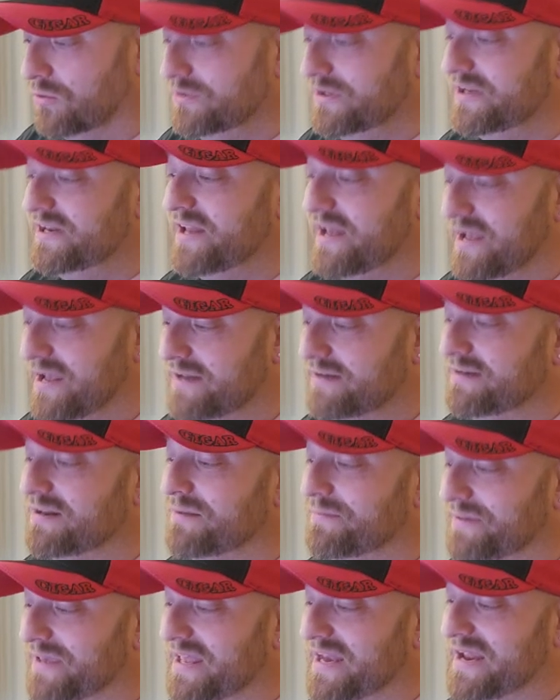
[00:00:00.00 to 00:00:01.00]
only to end
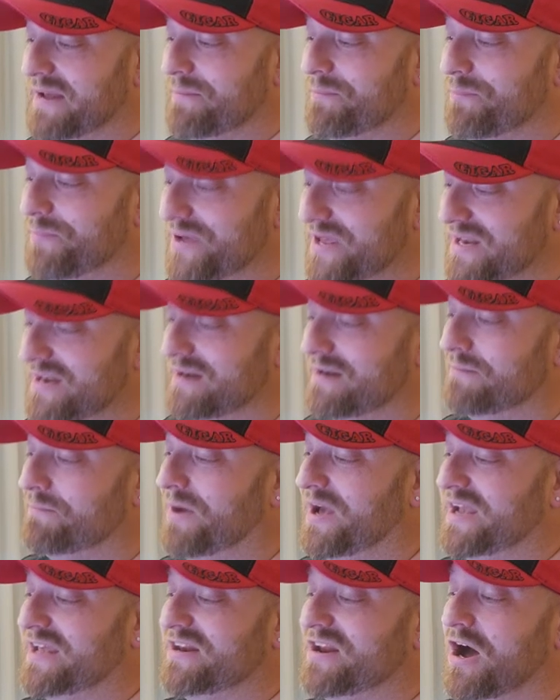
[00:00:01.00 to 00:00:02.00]
up getting bitten
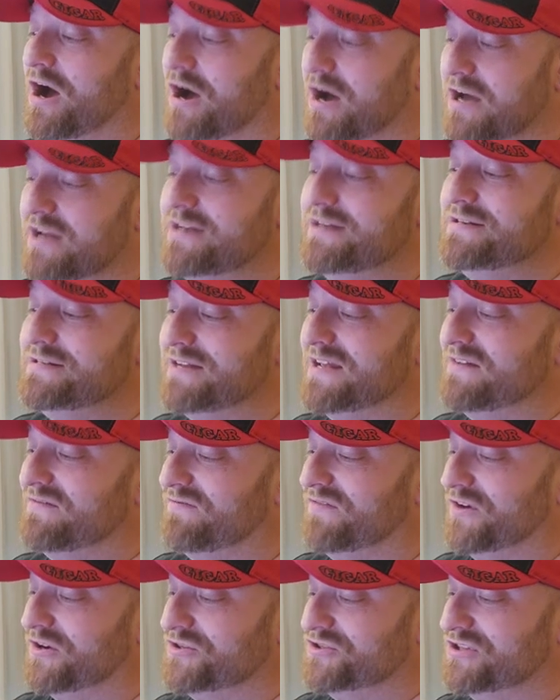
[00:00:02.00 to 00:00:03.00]
by an
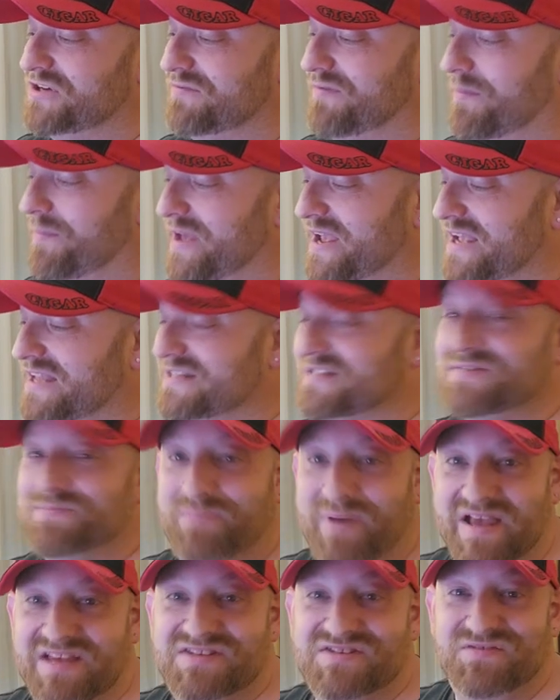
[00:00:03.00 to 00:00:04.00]
undead version of a man's
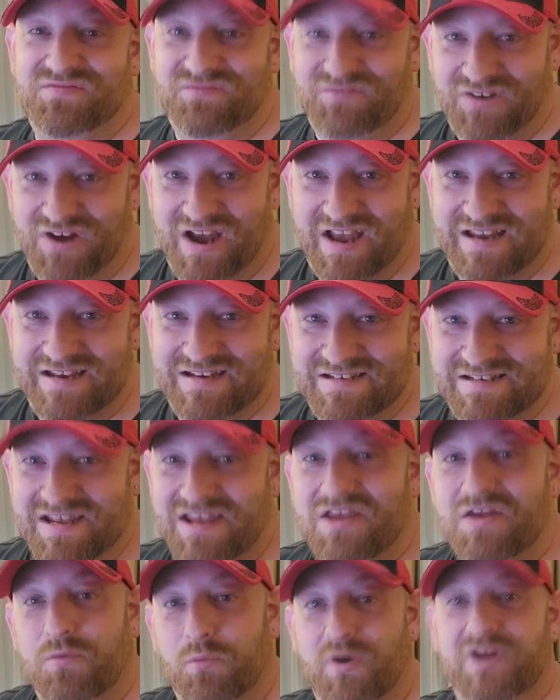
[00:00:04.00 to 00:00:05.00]
best friend,
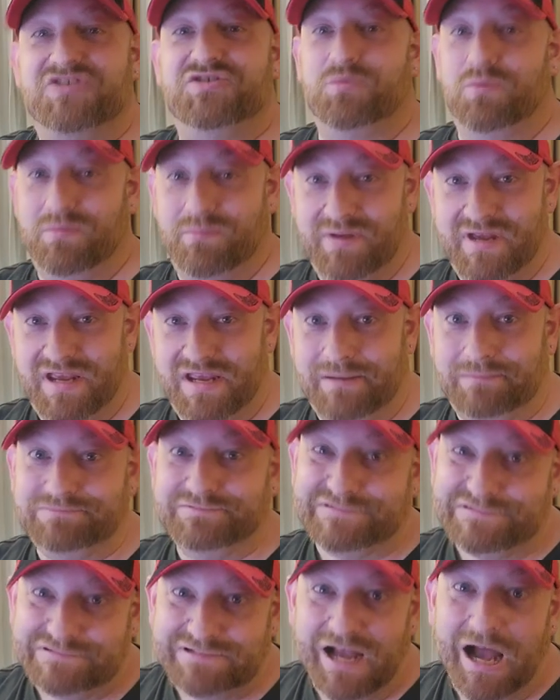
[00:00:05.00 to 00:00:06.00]
which would be
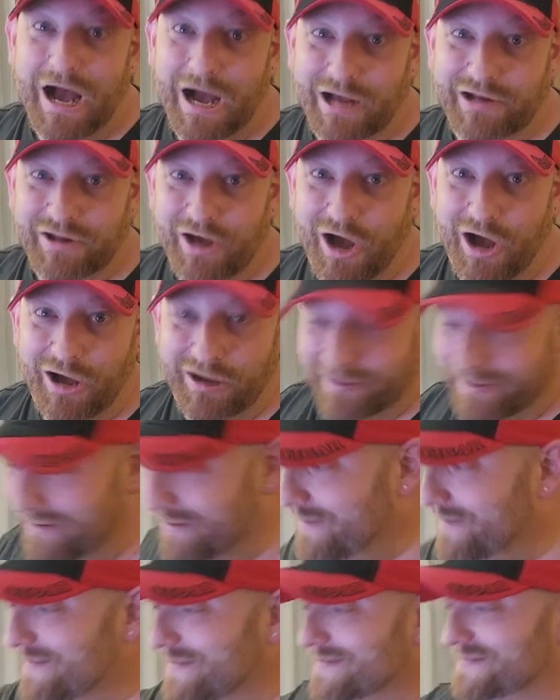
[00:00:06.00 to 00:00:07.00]
a dog.
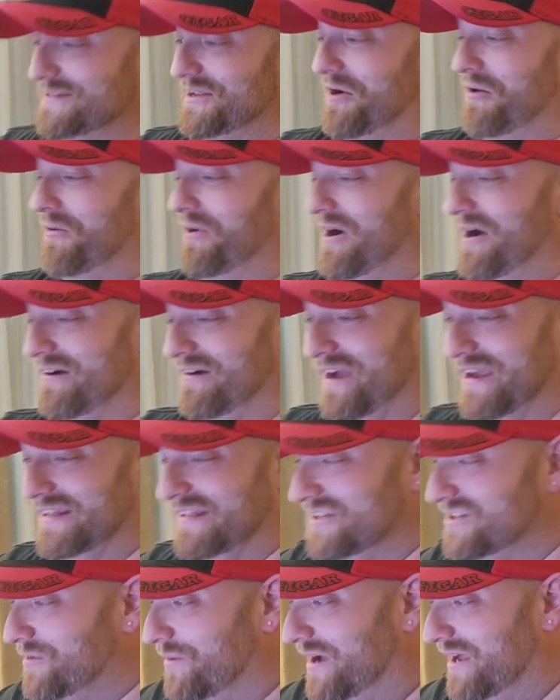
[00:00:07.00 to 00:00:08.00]
So, all
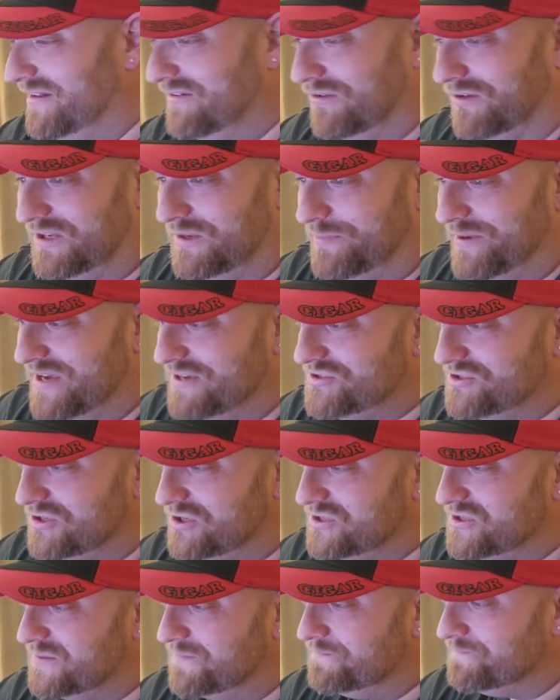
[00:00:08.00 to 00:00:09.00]
right, let's go ahead and look at the
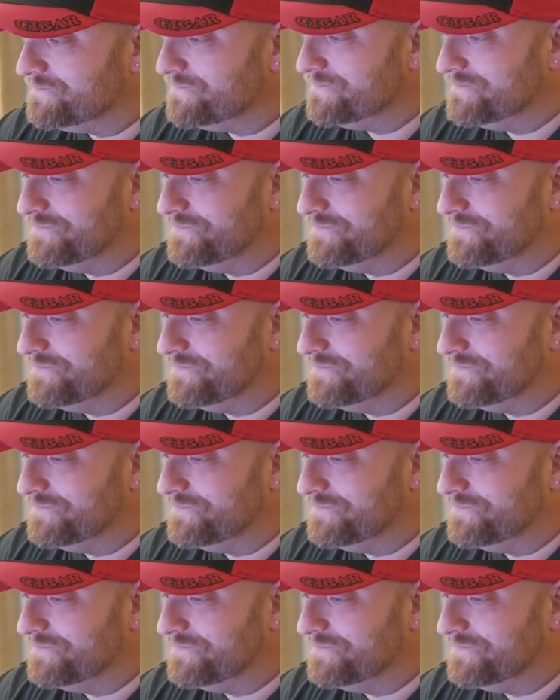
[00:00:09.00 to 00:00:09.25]
pictures.